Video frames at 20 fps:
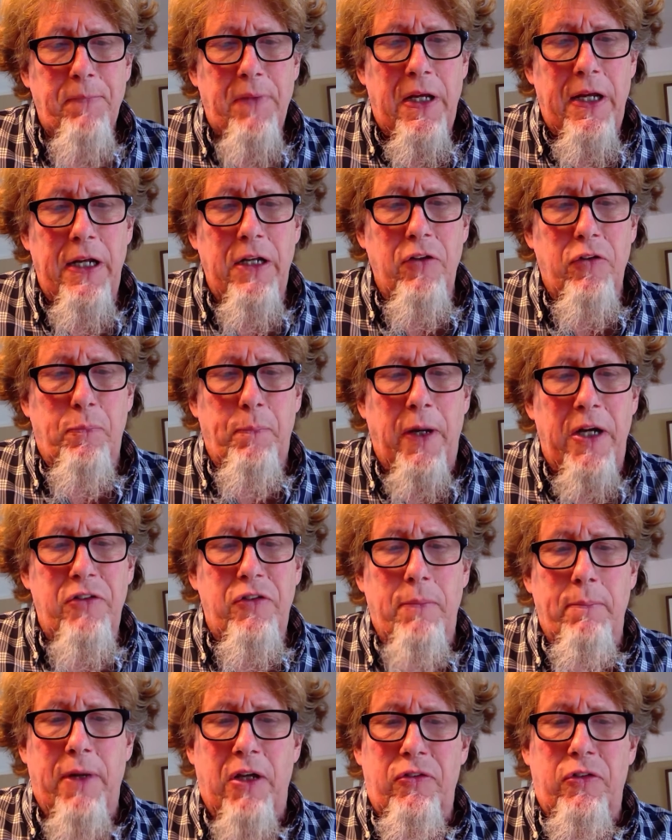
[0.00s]
In his
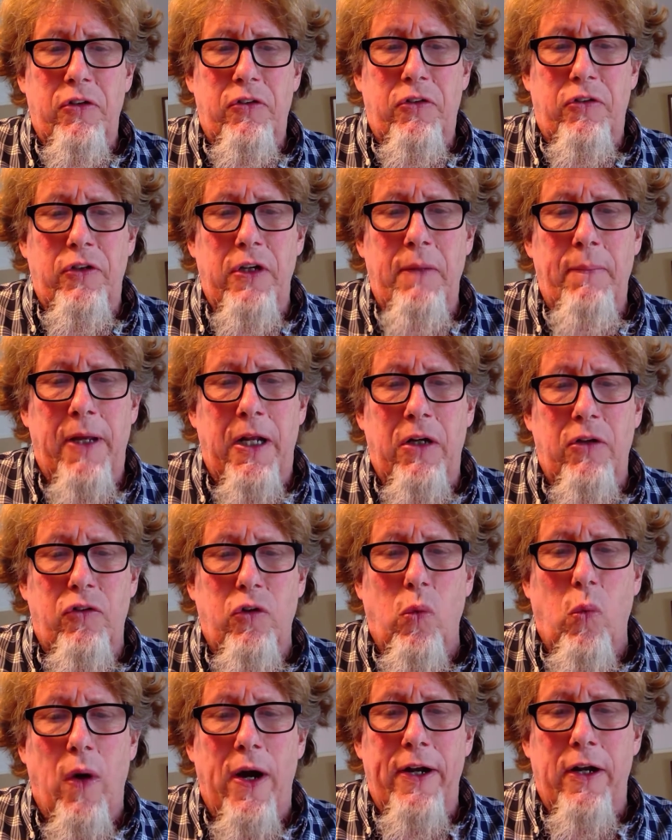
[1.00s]
budget message, City
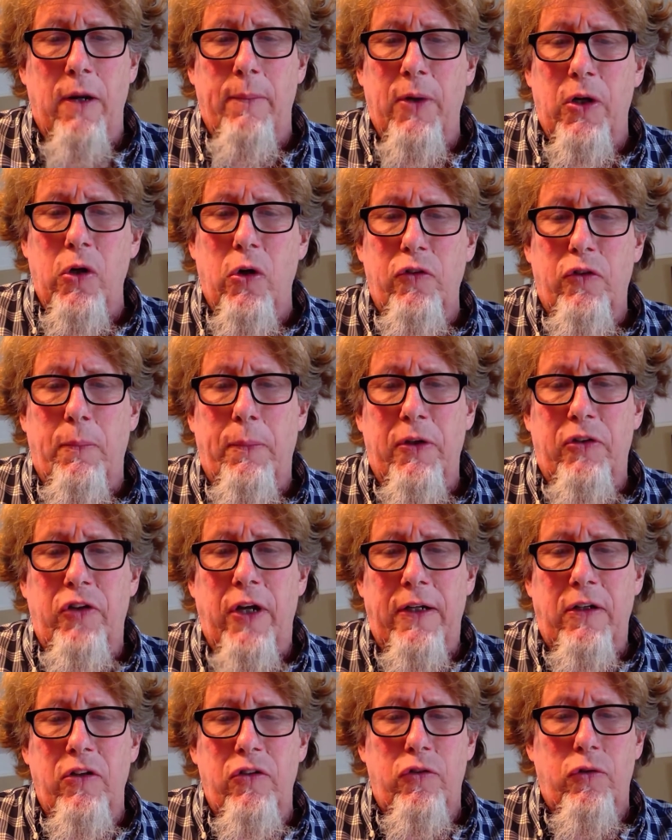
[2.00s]
Manager Weinheimer notes a
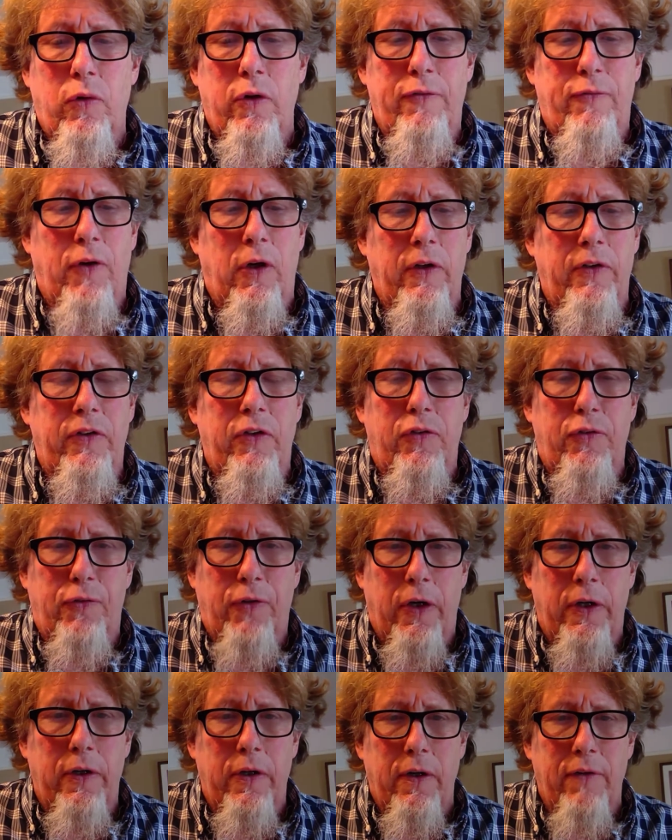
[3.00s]
projected shortfall in his
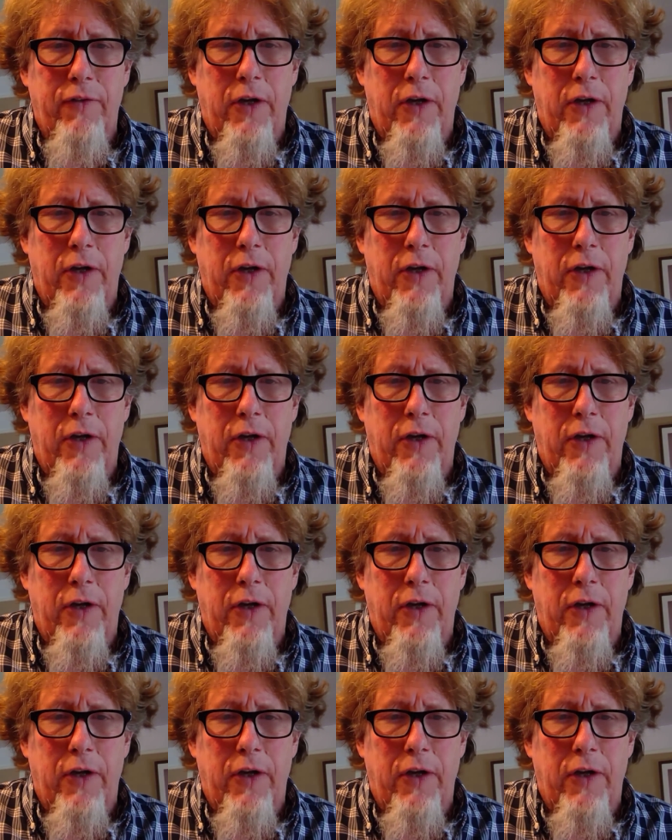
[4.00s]
fund of